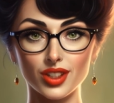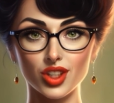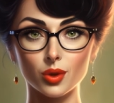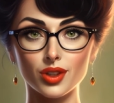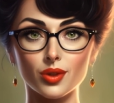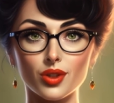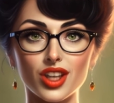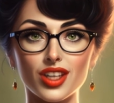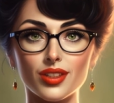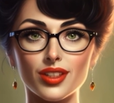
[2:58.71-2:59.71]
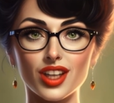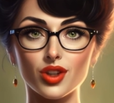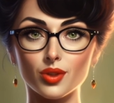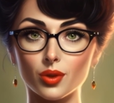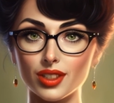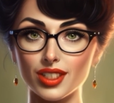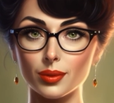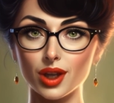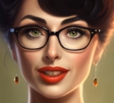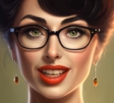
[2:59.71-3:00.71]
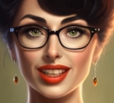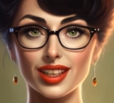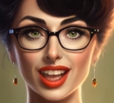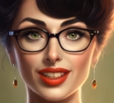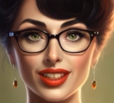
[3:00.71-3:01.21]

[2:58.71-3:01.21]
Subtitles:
So if you're looking to take your 3D modeling and